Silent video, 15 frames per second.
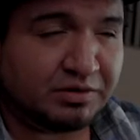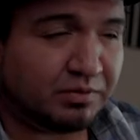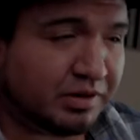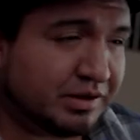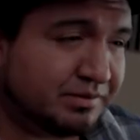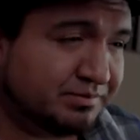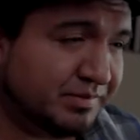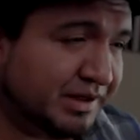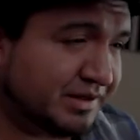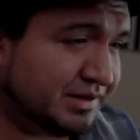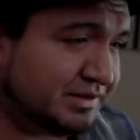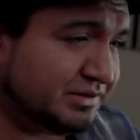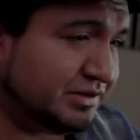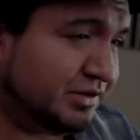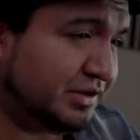want to make
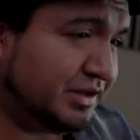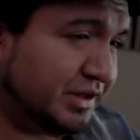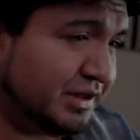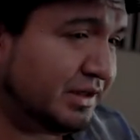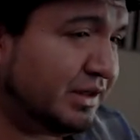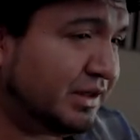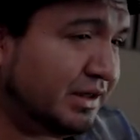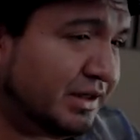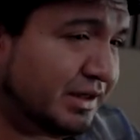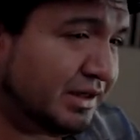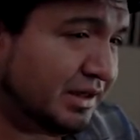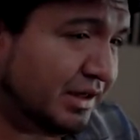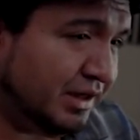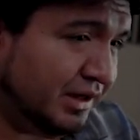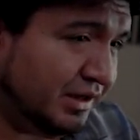this dirty,
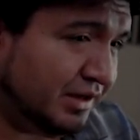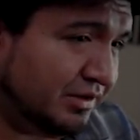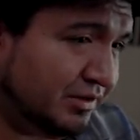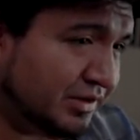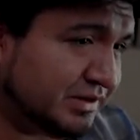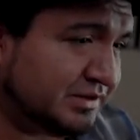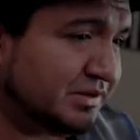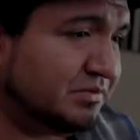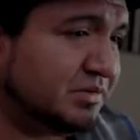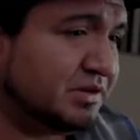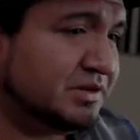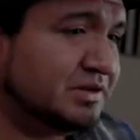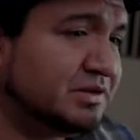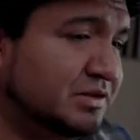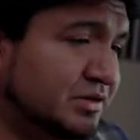we can simply
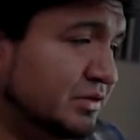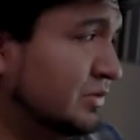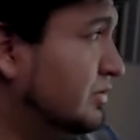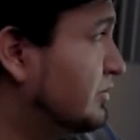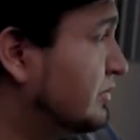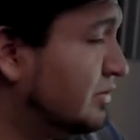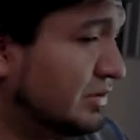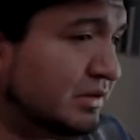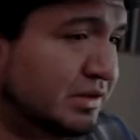just do